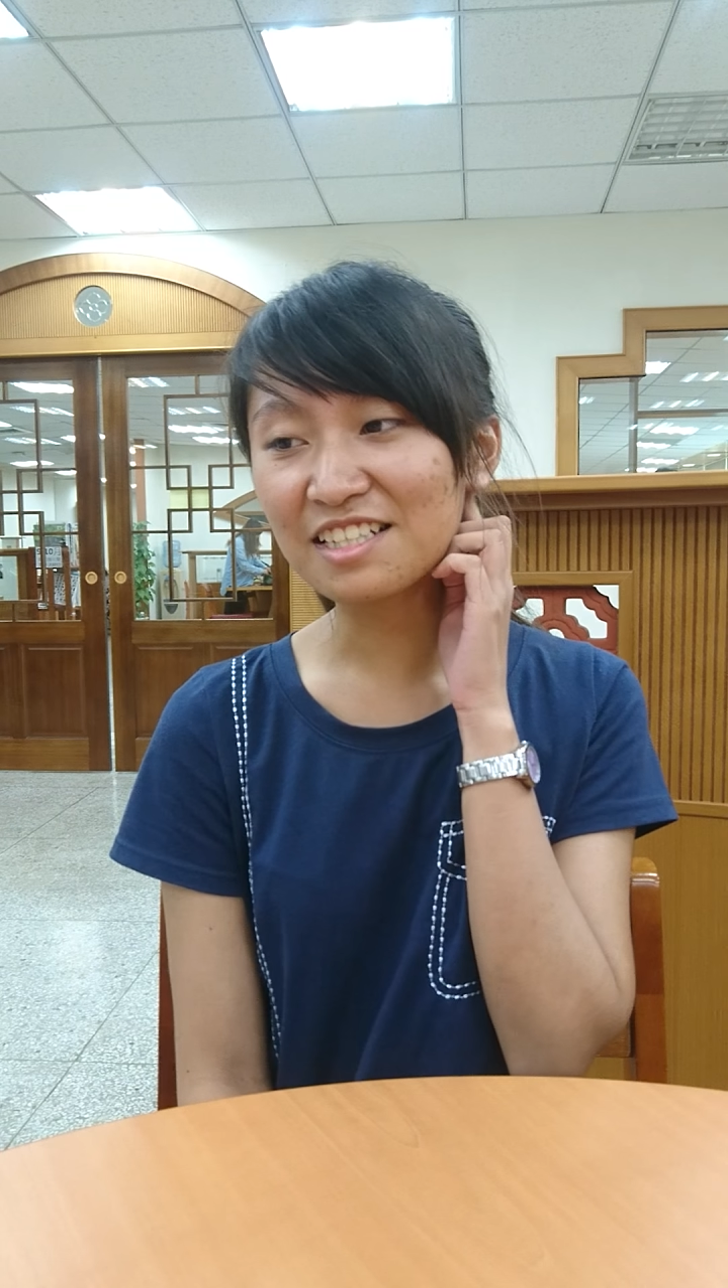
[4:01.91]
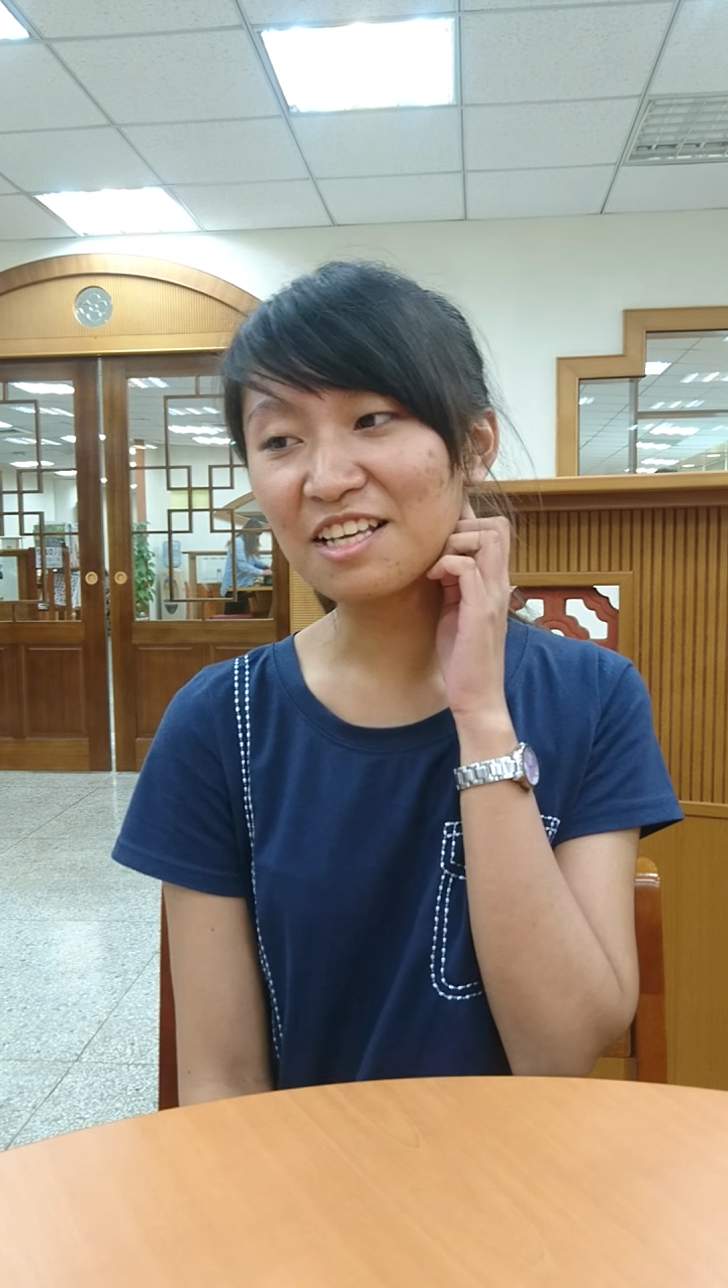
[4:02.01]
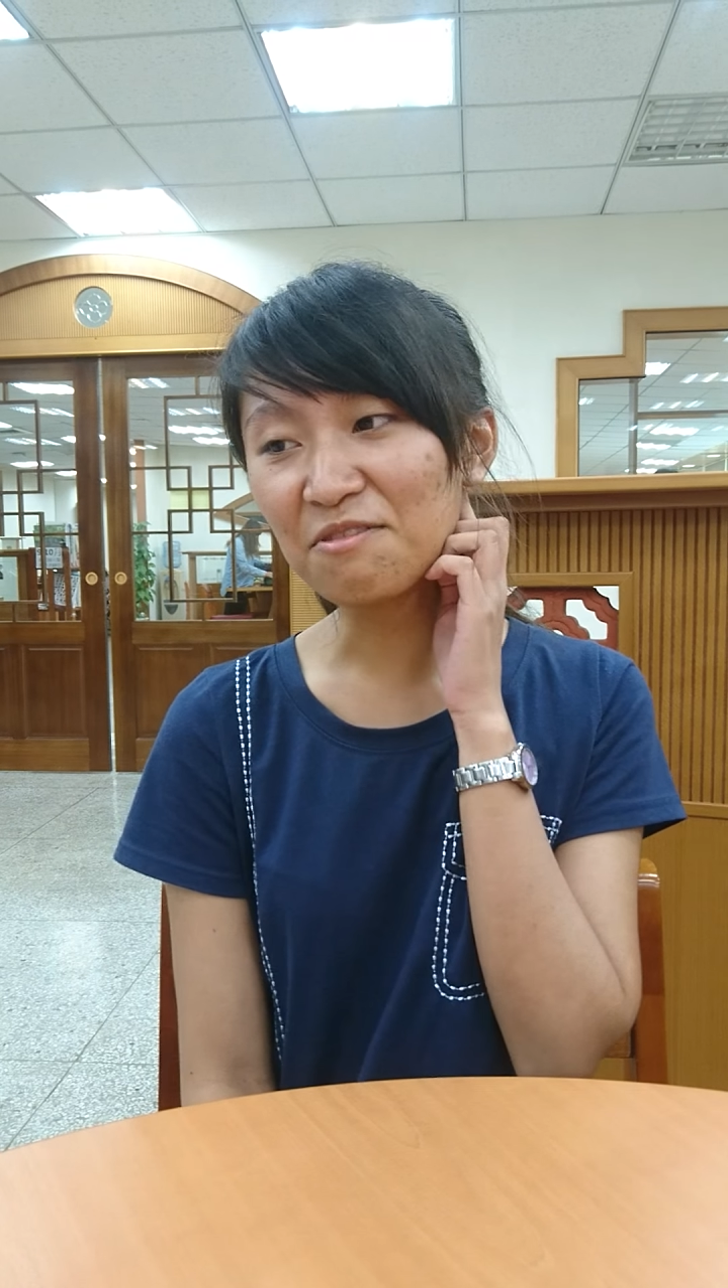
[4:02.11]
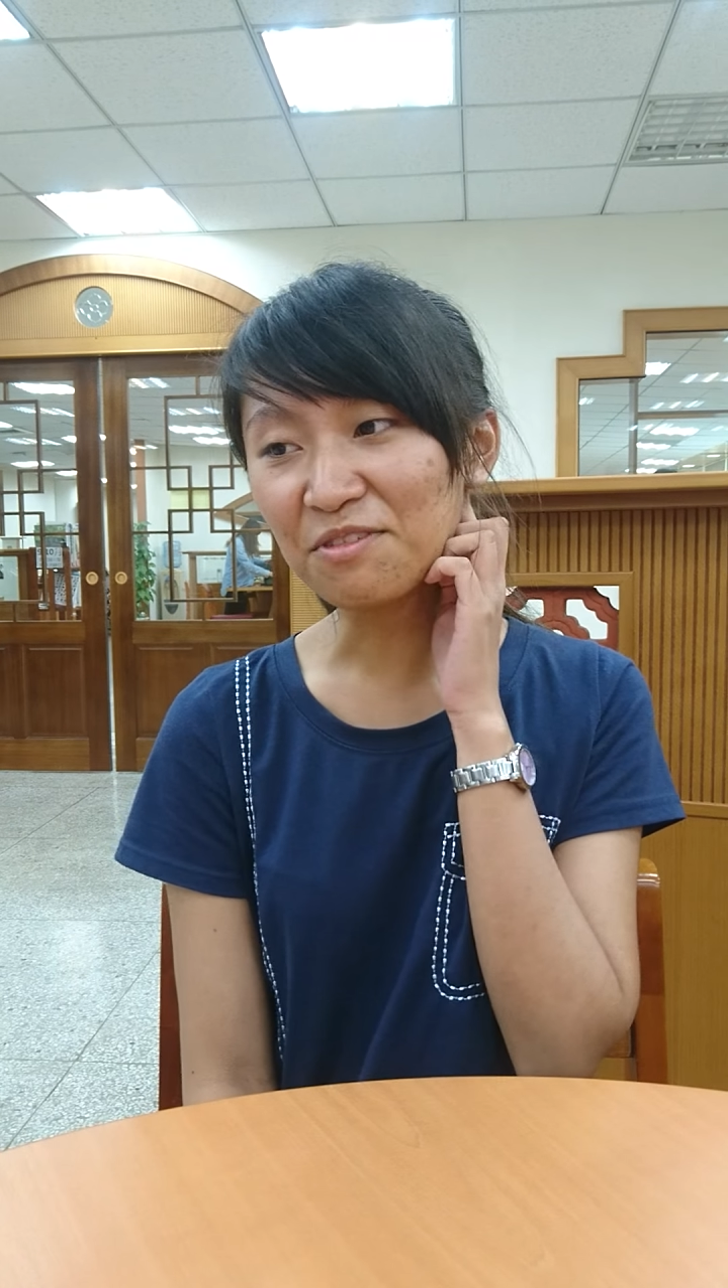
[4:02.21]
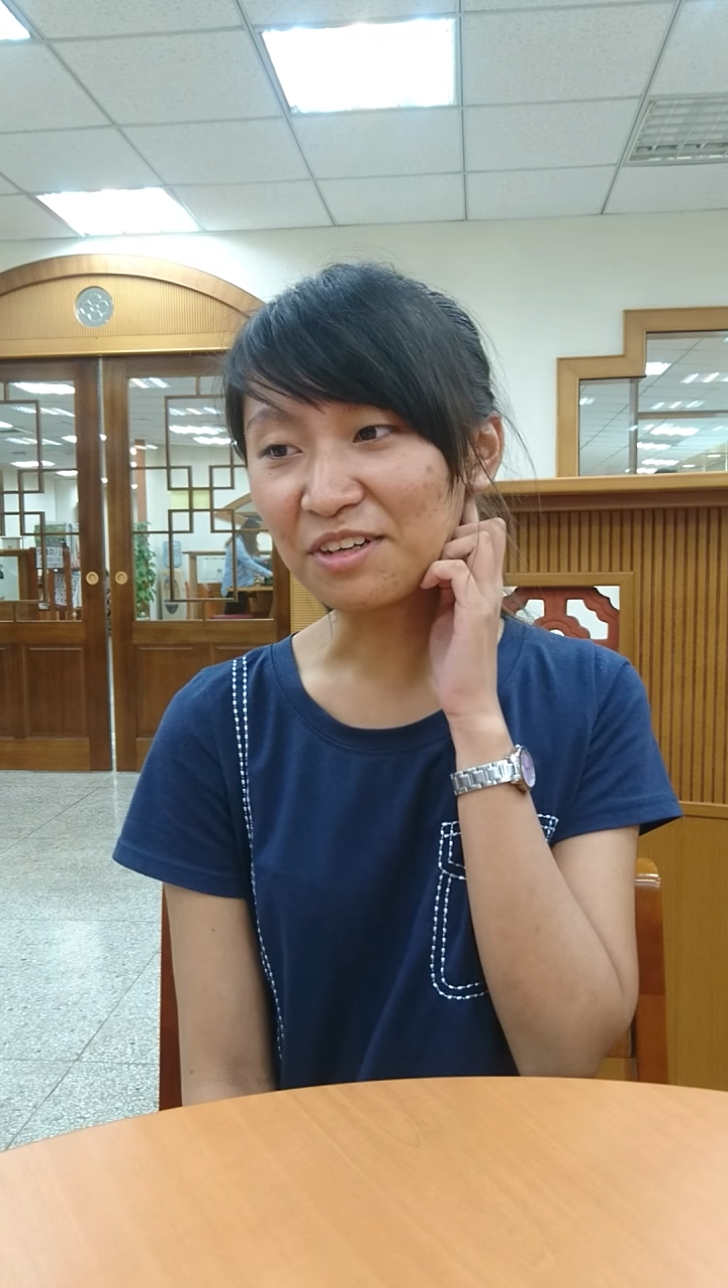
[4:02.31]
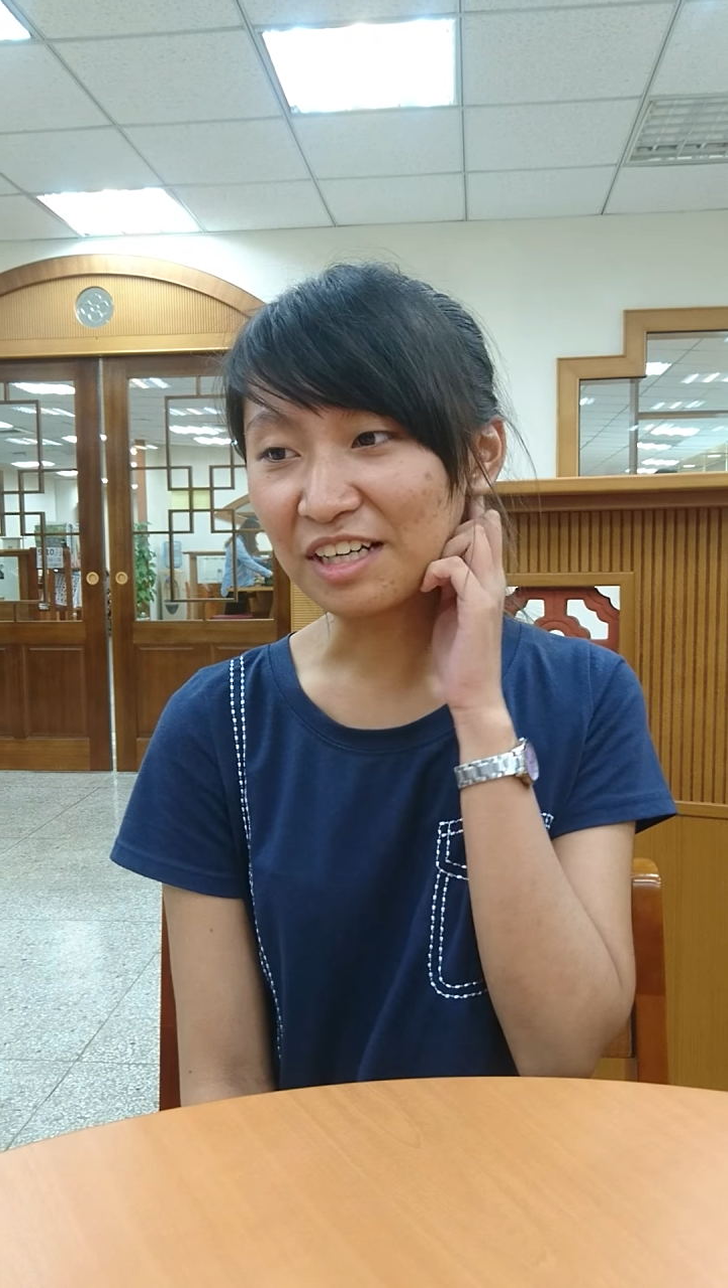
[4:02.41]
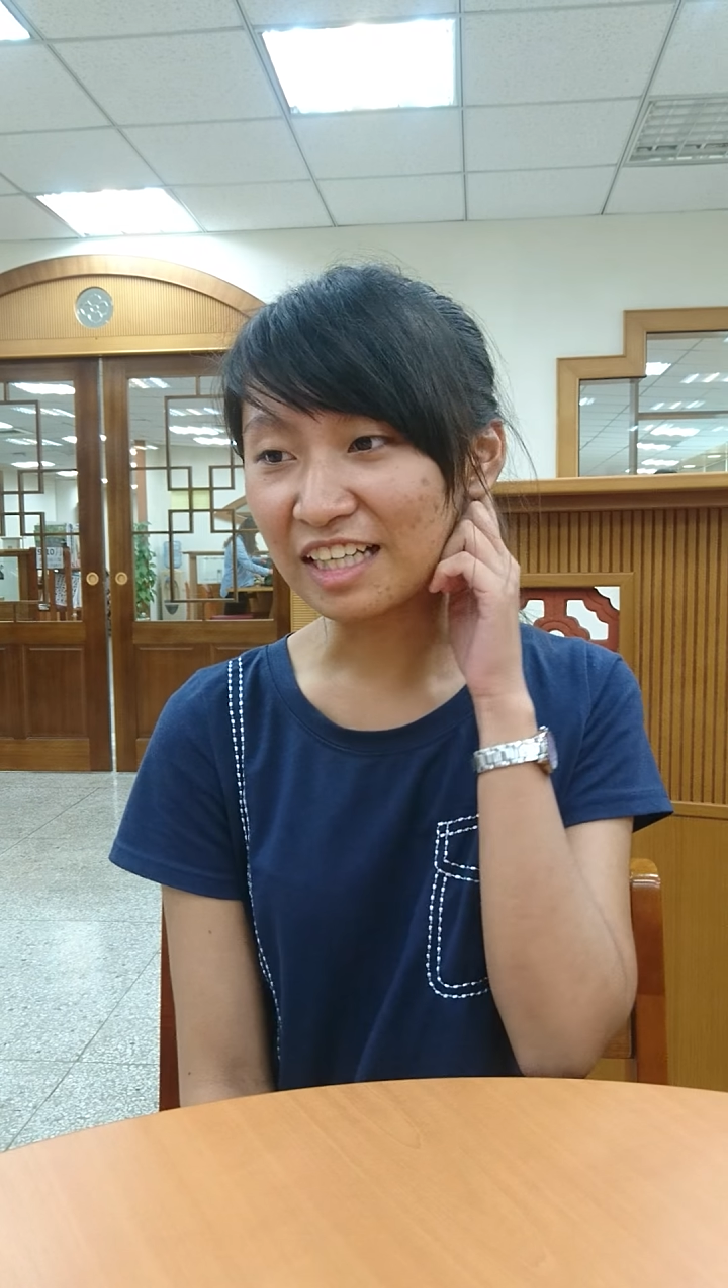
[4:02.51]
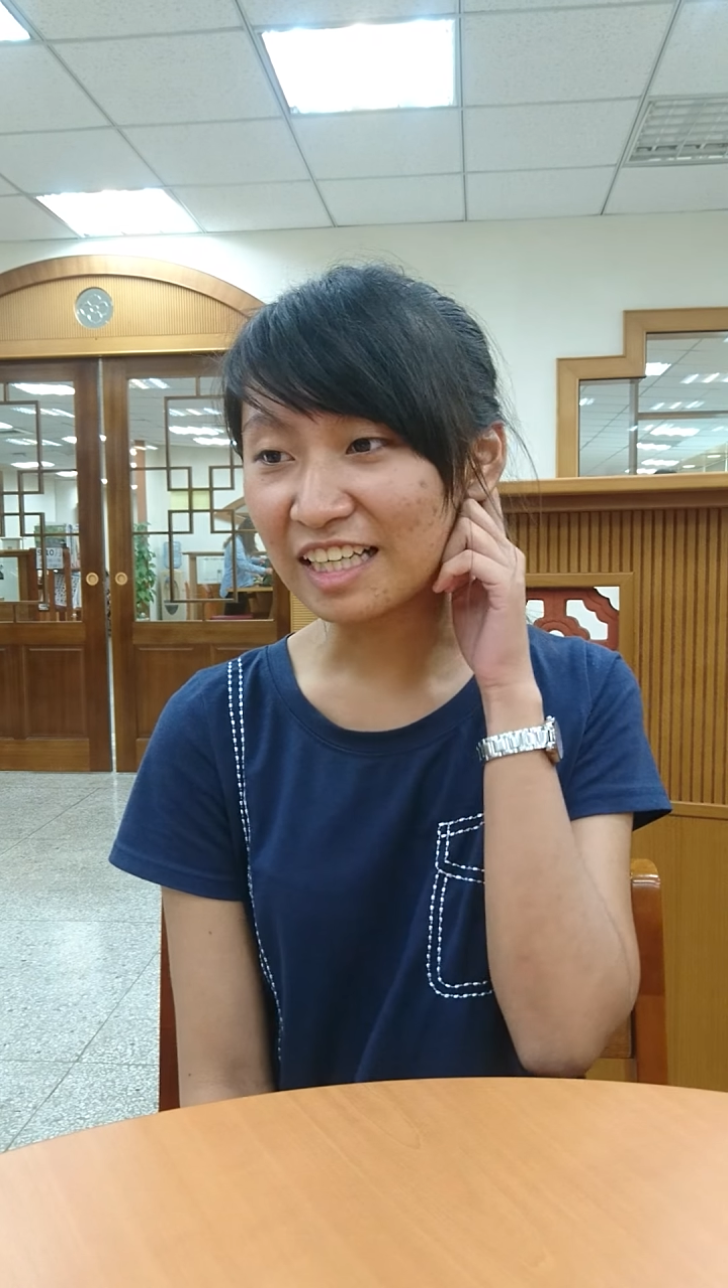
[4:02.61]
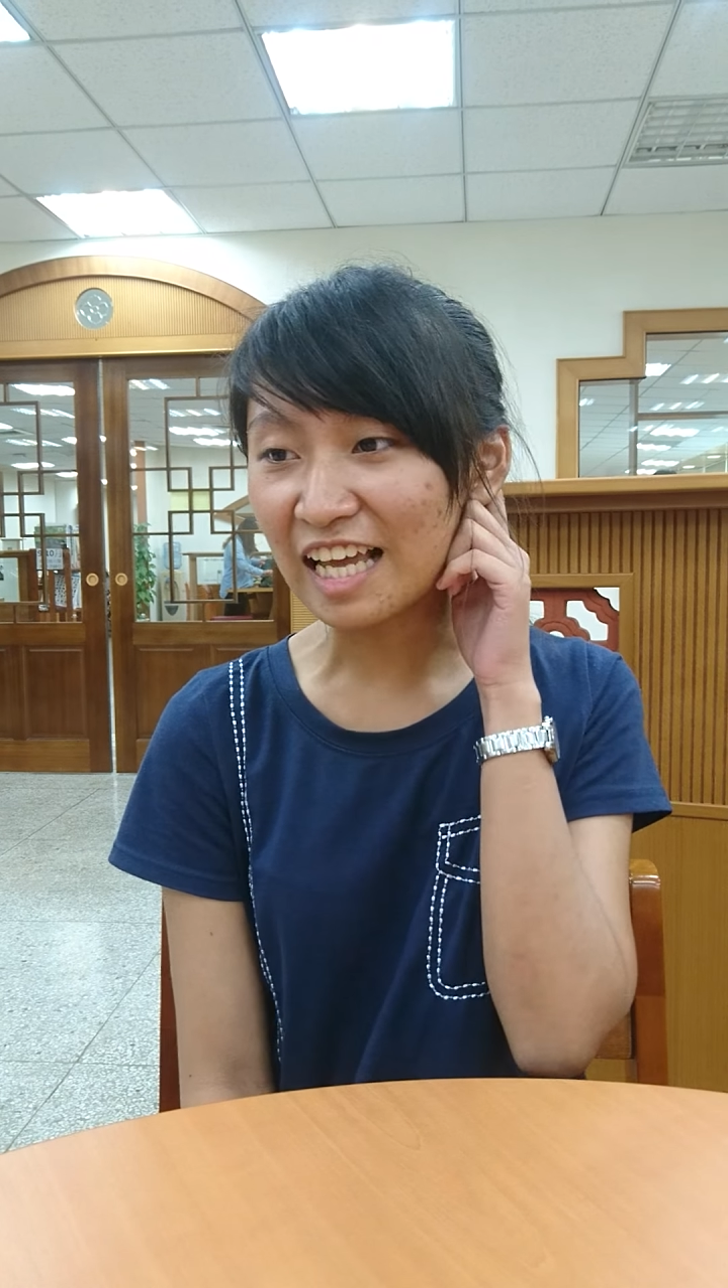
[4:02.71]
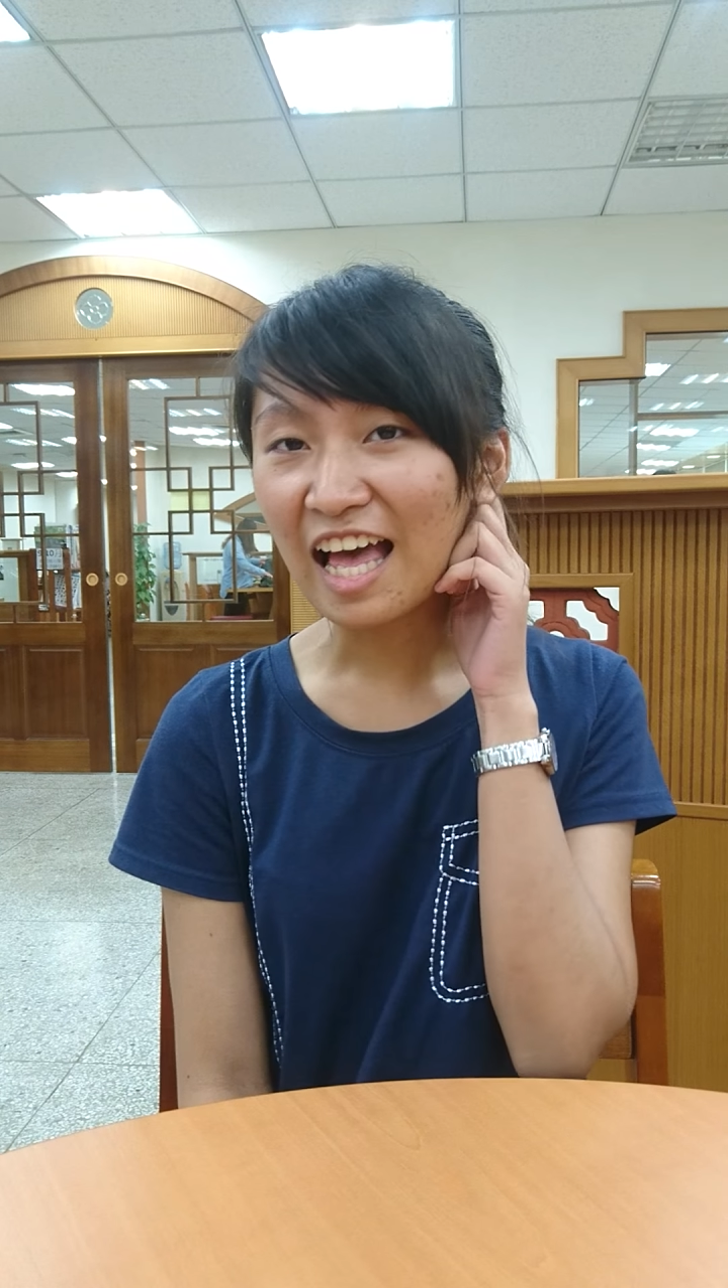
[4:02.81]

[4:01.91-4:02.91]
summary,